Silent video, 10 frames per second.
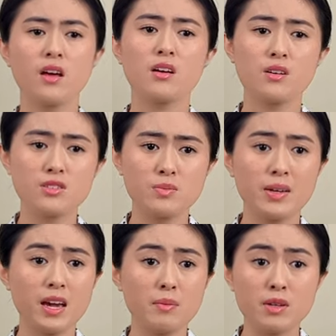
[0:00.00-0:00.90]
I also
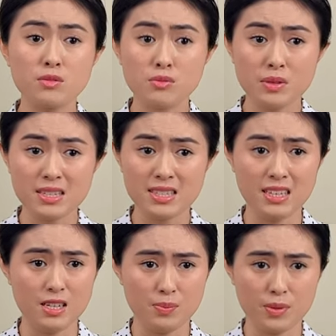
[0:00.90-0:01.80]
became
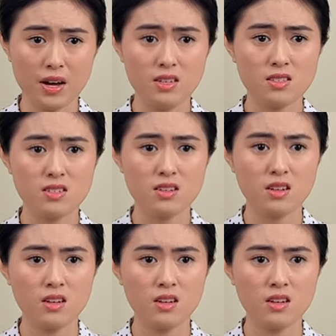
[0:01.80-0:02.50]
increasingly depressed.